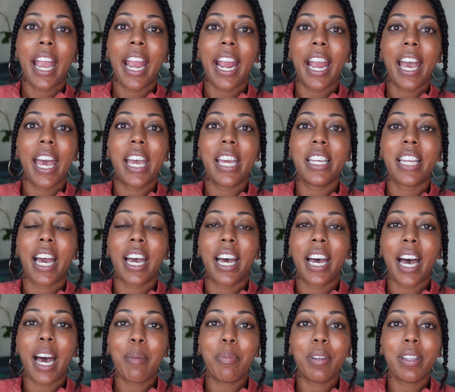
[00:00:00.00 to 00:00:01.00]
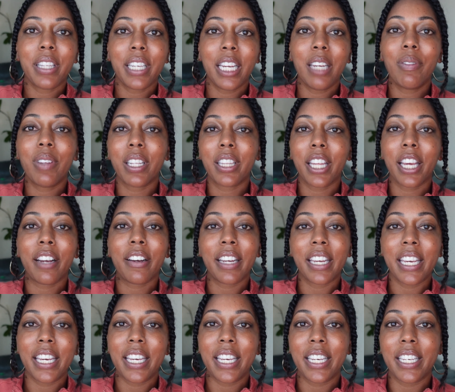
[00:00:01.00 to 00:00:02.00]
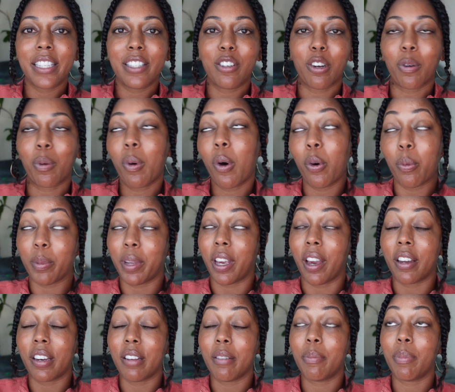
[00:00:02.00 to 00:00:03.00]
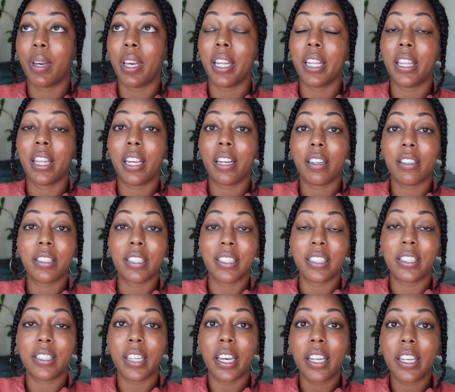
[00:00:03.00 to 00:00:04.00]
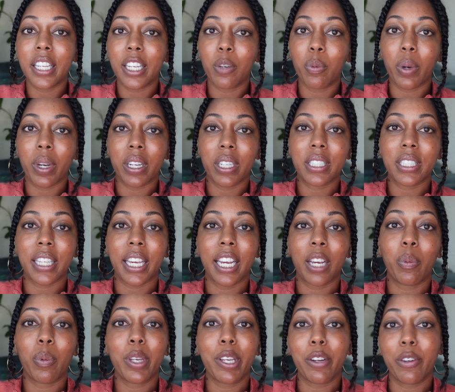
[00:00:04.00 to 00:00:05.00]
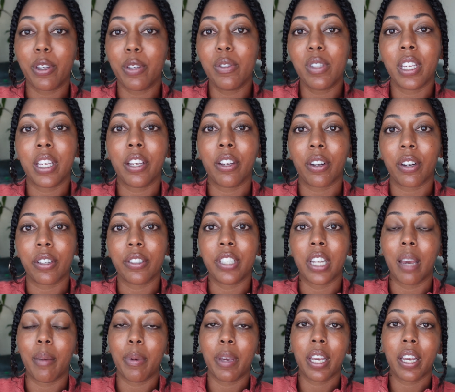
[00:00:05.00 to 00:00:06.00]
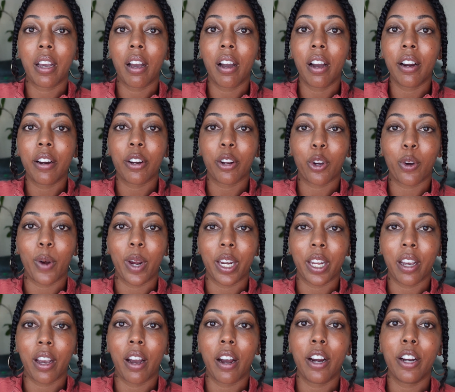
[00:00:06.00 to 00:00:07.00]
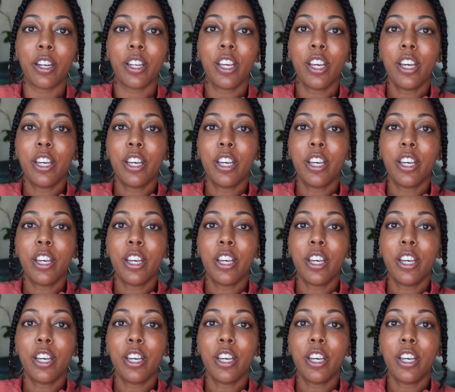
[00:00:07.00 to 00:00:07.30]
And I believe that there is, don't quote me on it, but there is a study where it's like when you're using your debit card or credit card,